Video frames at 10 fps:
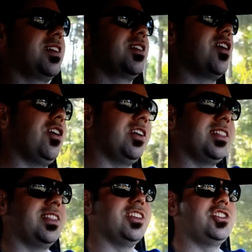Calling
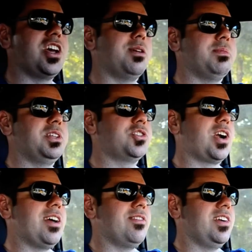it The Gentleman
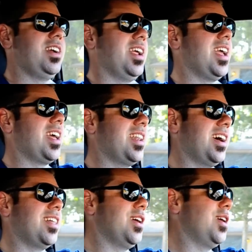Driver, and the